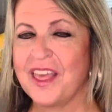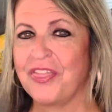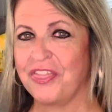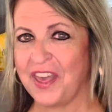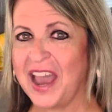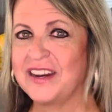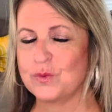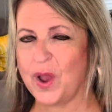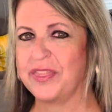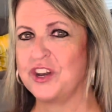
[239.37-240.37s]
That
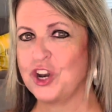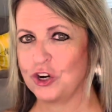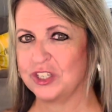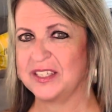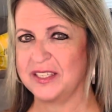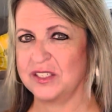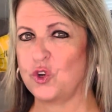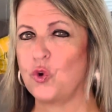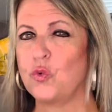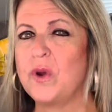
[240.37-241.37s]
why the narcissists
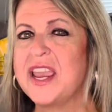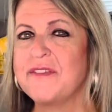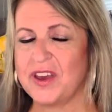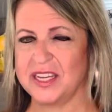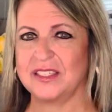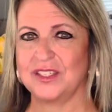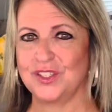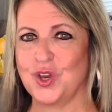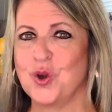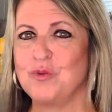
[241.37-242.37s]
crave us
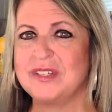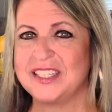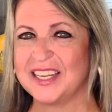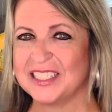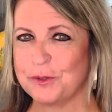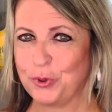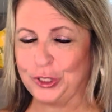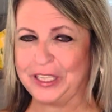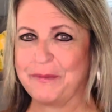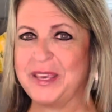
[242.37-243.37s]
so
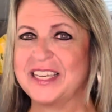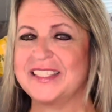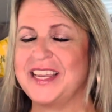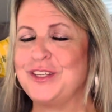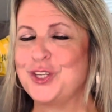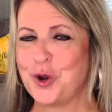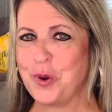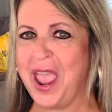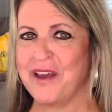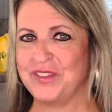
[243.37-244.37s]
desperately, because they don't
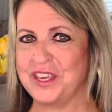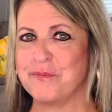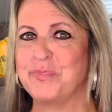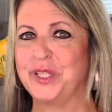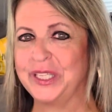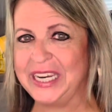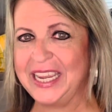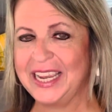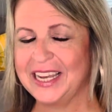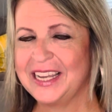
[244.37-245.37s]
have the ability